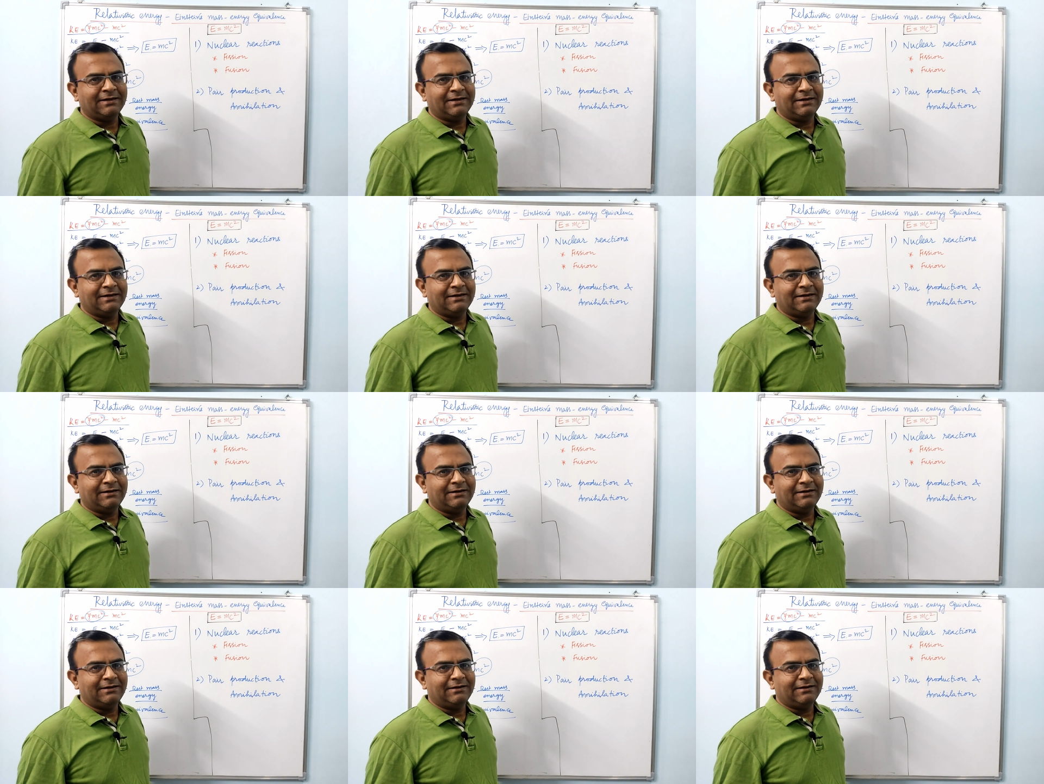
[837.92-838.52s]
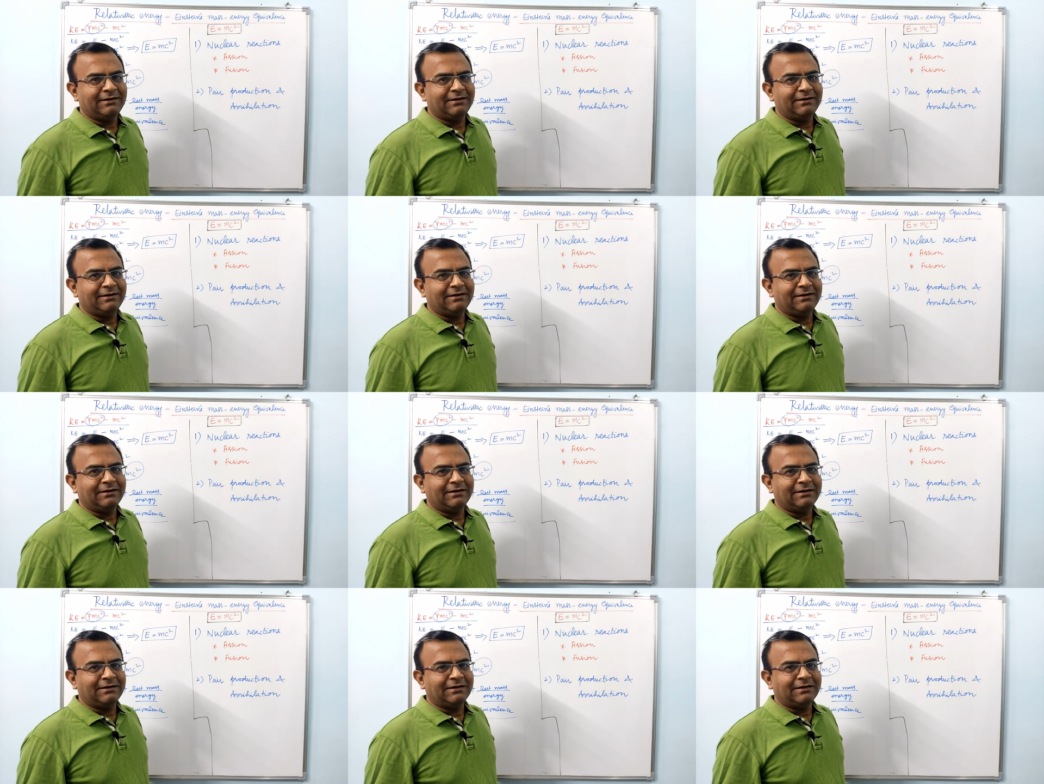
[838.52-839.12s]

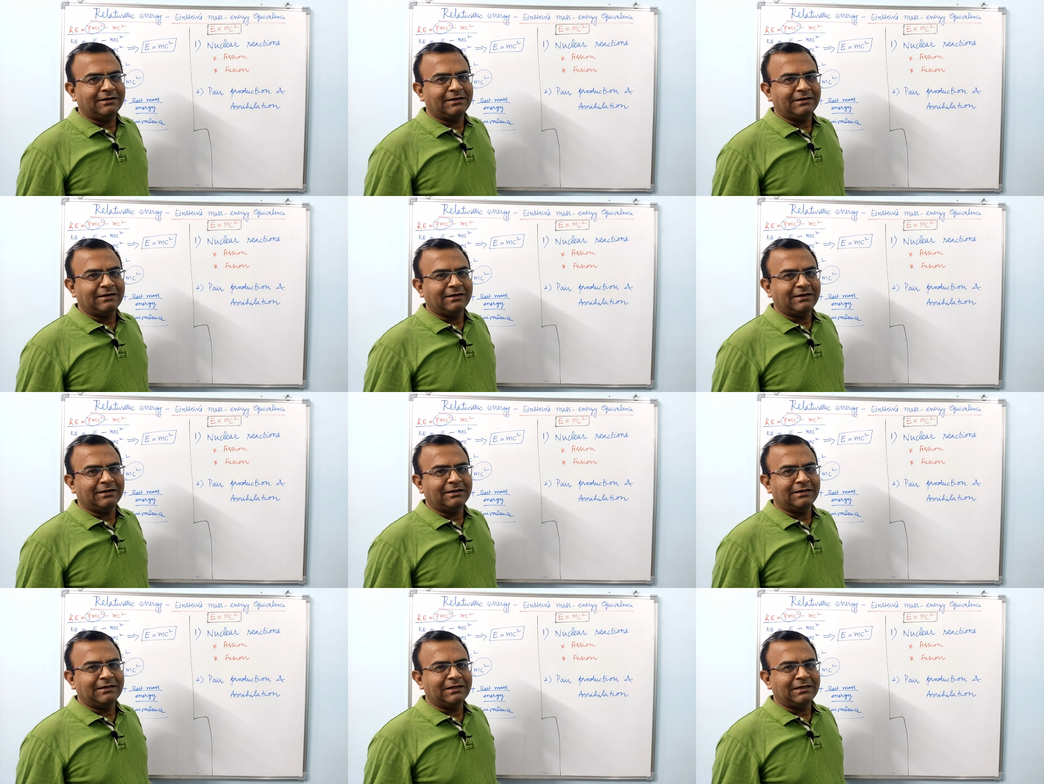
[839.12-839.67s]
Nothing is said.